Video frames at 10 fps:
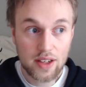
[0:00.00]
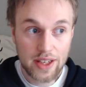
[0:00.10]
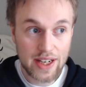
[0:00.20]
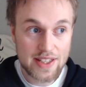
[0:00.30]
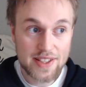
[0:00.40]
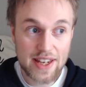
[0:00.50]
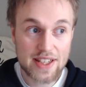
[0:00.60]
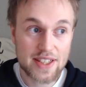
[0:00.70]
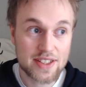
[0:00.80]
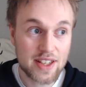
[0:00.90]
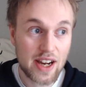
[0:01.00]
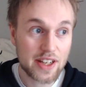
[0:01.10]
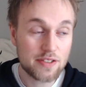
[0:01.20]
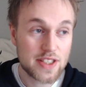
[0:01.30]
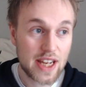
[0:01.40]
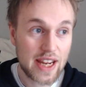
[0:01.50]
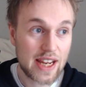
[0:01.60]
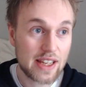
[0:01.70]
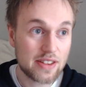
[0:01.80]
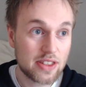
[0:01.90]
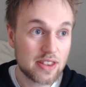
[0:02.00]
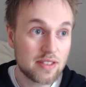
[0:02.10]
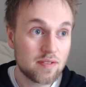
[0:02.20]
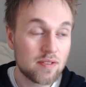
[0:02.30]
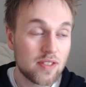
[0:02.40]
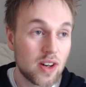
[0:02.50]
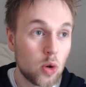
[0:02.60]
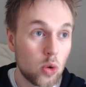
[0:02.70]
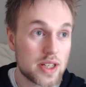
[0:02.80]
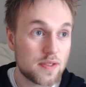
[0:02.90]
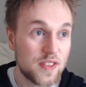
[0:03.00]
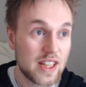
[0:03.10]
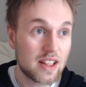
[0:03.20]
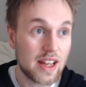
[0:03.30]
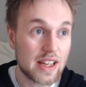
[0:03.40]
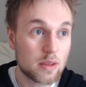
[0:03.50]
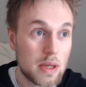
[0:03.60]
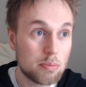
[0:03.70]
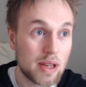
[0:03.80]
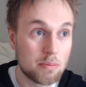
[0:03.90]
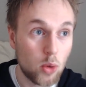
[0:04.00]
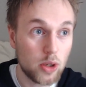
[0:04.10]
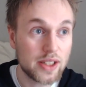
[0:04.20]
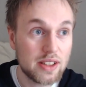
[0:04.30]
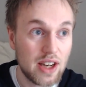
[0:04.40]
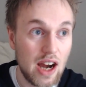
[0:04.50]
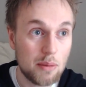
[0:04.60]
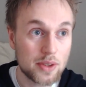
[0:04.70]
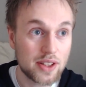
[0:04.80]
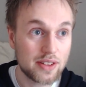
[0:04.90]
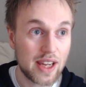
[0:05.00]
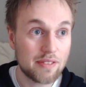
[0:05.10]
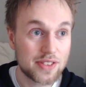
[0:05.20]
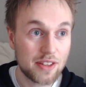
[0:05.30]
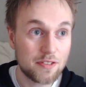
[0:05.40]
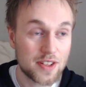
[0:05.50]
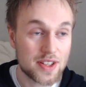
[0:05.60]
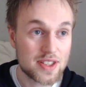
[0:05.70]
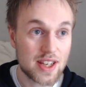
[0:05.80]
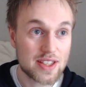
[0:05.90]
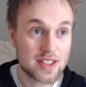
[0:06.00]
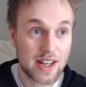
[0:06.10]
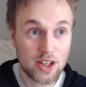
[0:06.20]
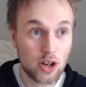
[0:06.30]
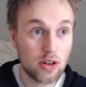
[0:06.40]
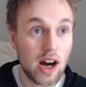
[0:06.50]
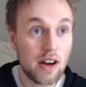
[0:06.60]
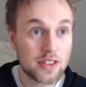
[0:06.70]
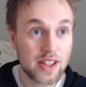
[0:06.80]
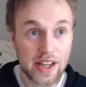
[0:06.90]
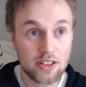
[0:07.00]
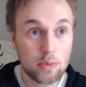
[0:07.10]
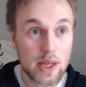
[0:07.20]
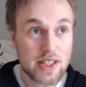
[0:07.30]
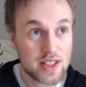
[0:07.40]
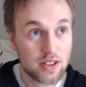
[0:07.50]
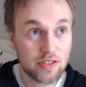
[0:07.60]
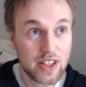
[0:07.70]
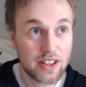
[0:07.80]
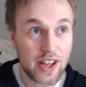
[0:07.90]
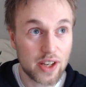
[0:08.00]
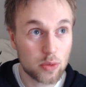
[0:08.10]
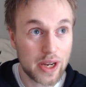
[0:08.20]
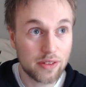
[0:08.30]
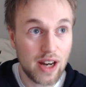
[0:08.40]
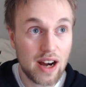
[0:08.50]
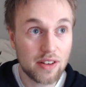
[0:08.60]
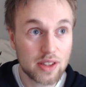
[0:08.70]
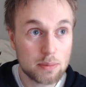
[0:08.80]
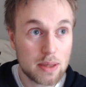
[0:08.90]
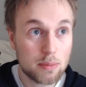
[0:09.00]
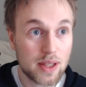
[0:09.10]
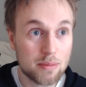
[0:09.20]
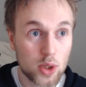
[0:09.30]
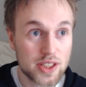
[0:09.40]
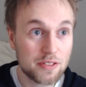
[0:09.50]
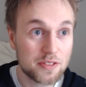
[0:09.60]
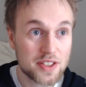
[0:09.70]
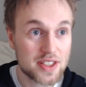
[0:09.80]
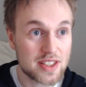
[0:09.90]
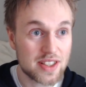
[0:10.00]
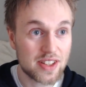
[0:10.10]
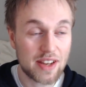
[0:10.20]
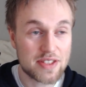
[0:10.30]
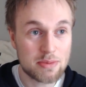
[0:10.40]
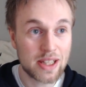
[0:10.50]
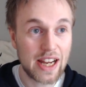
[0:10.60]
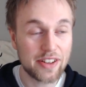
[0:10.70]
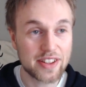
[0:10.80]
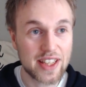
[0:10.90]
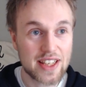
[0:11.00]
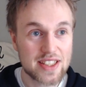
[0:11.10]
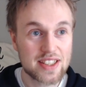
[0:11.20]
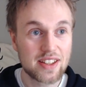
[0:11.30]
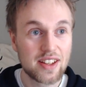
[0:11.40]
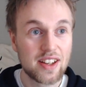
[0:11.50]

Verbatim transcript: And I say this as INFJ, I always feel like people have more in common than they have differences. And I know often INFPs tend to feel the other way around, that people have more differences than they have similarities.